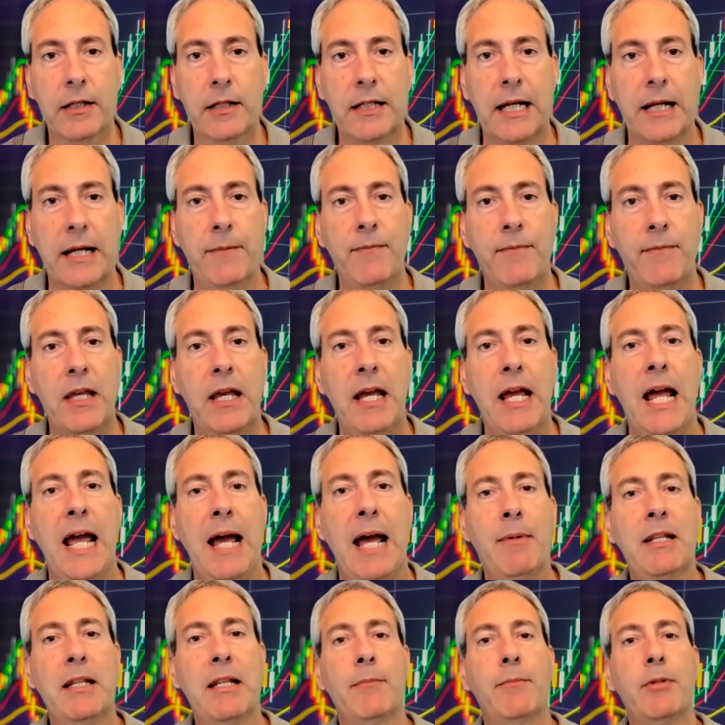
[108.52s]
Okay.
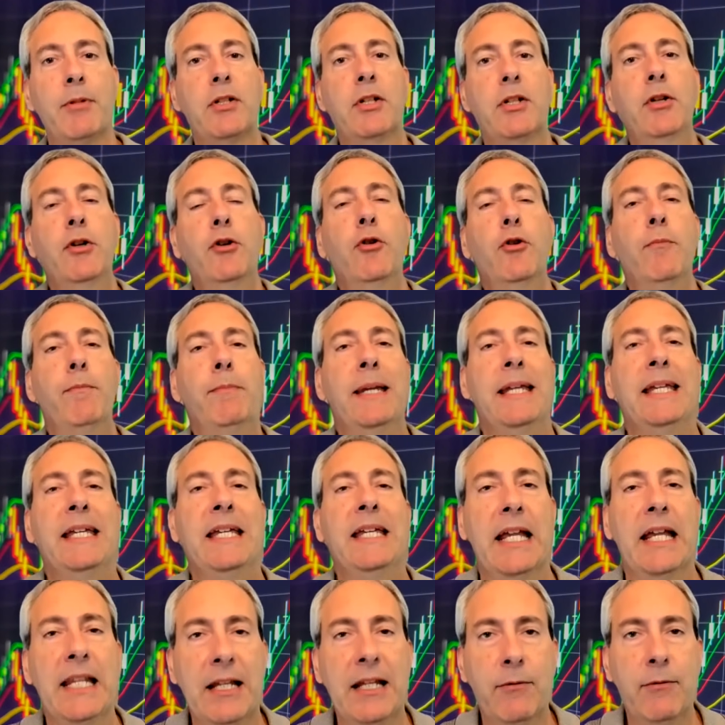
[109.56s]
Habit number 2,
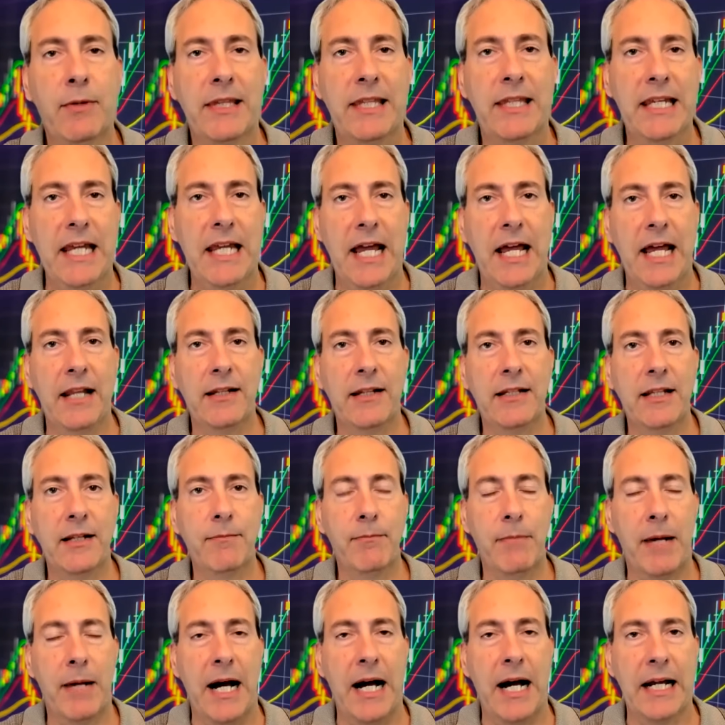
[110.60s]
beginning with the end
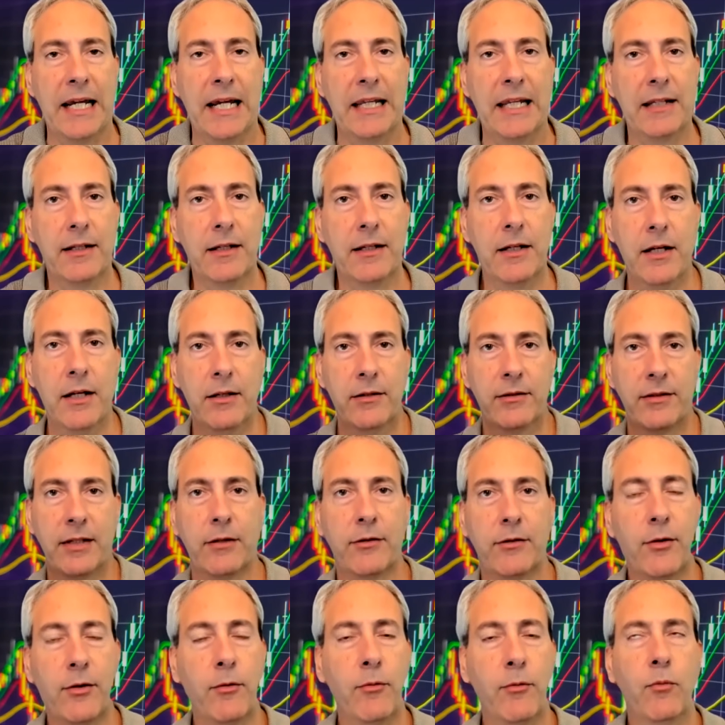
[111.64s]
in mind.
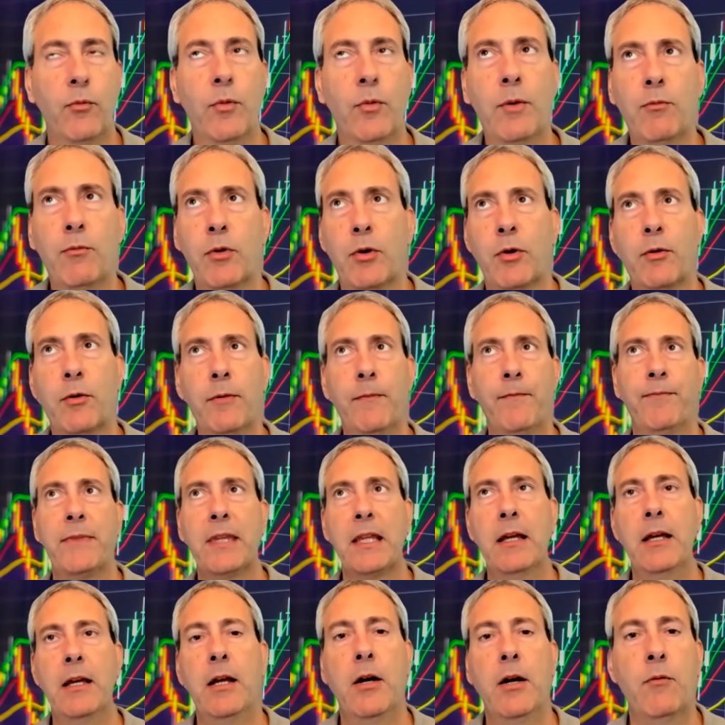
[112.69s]
So when
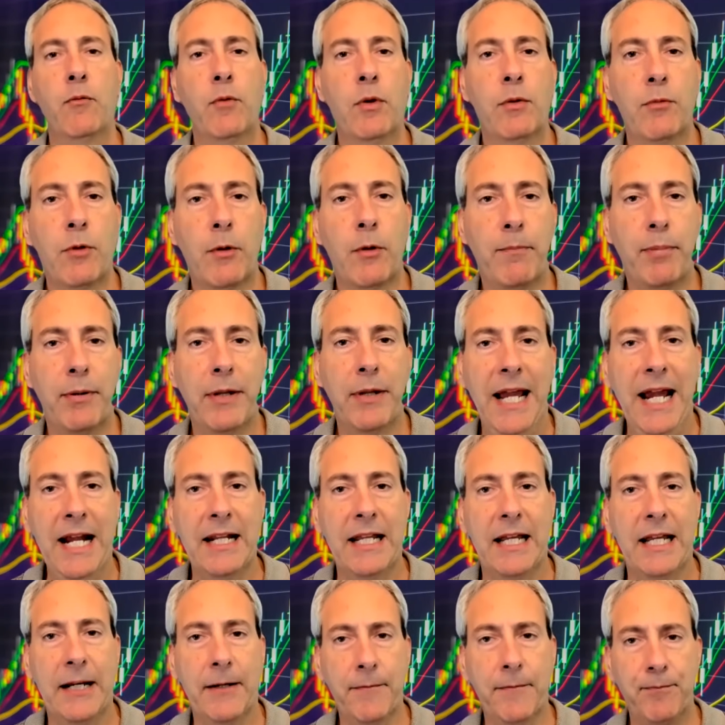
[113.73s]
we're
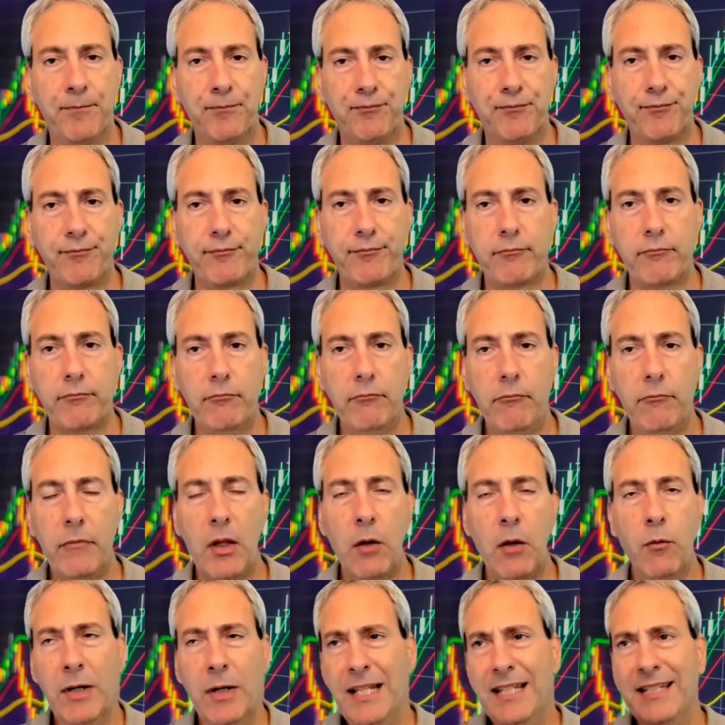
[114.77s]
planning,
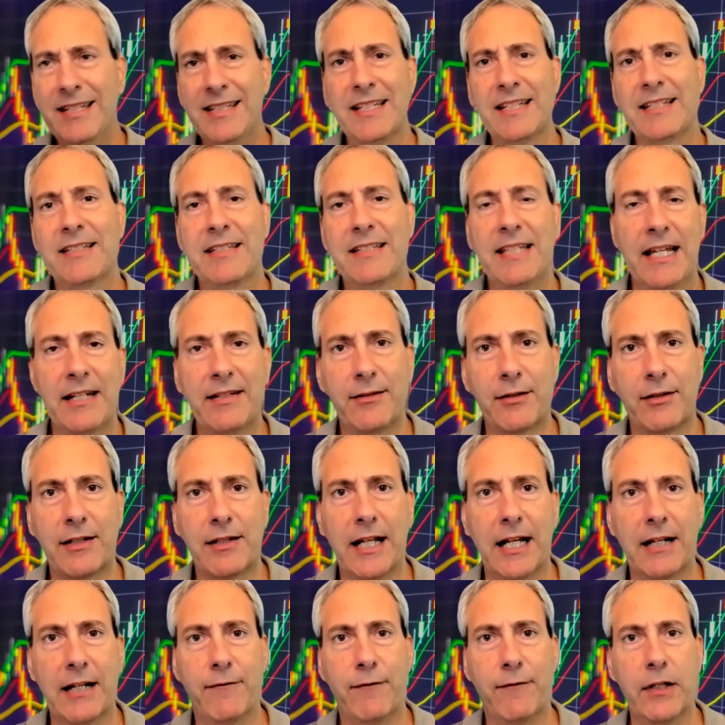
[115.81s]
what does success look
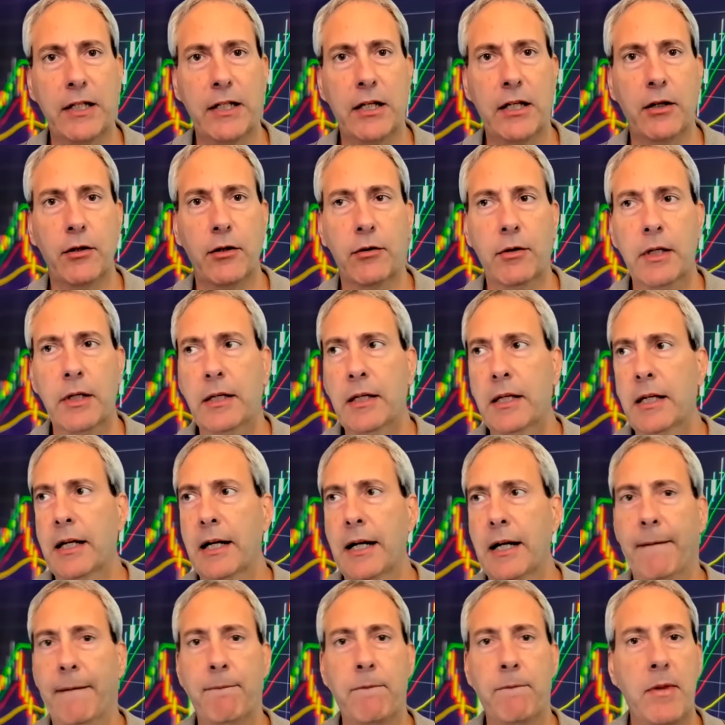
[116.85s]
like for you?
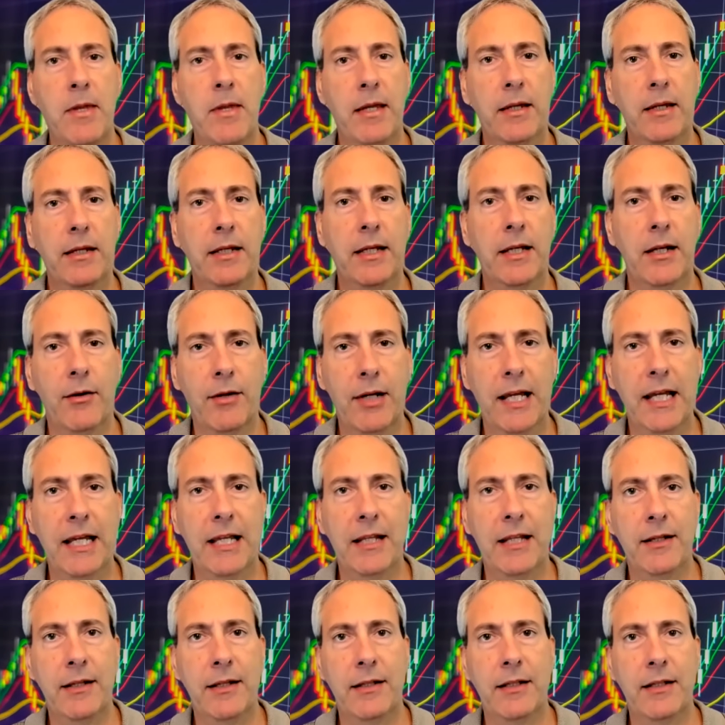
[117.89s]

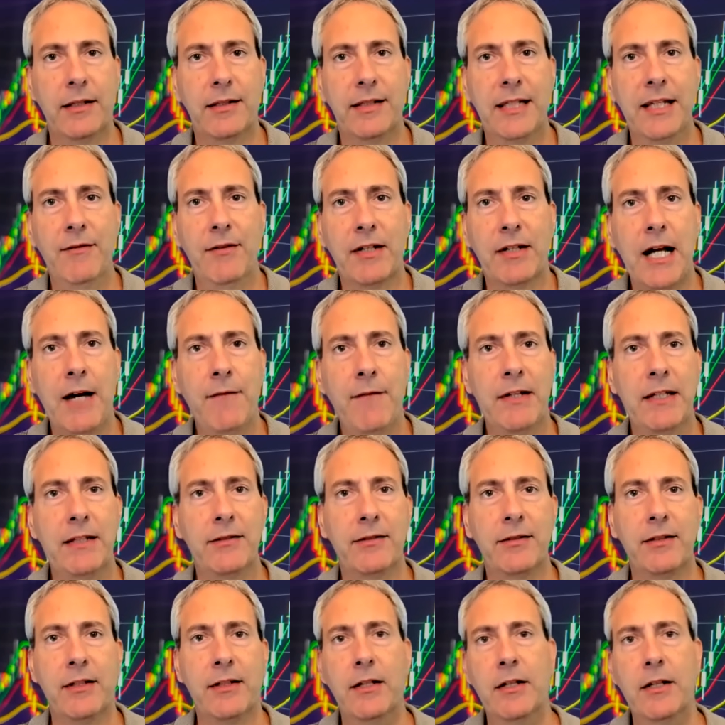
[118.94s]
In Stephen
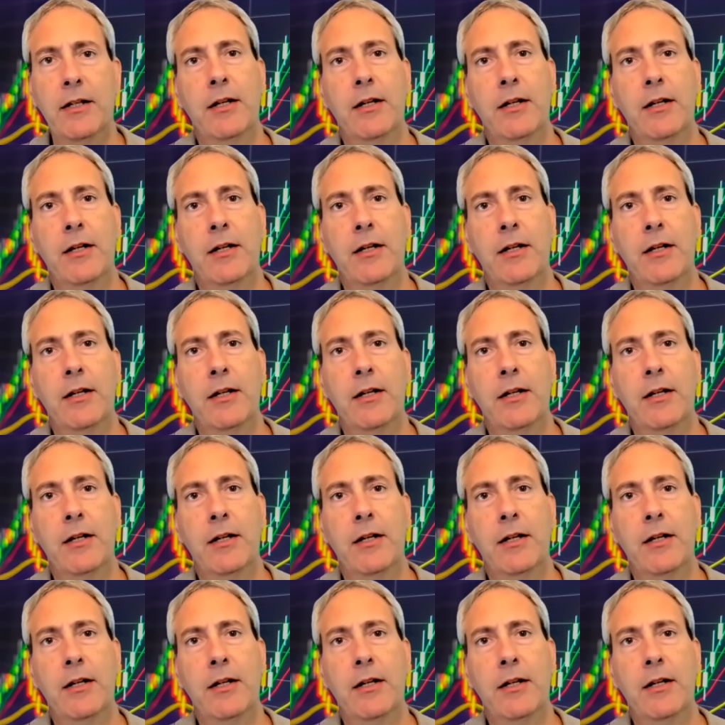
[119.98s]
Covey's